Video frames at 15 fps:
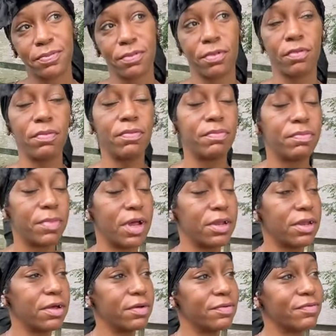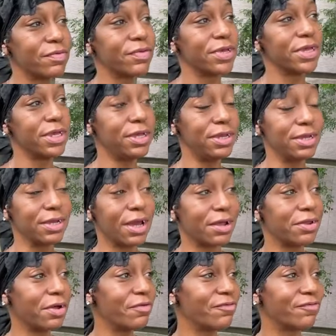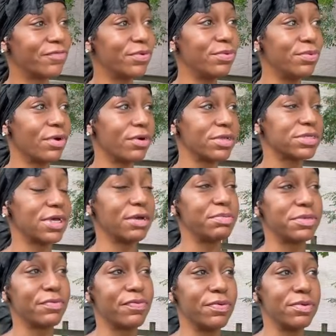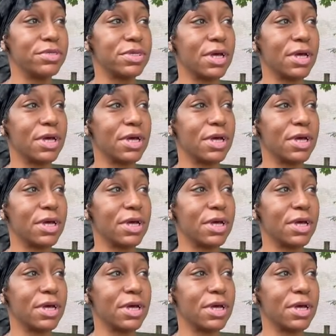I love eating. I love food, all types of foods.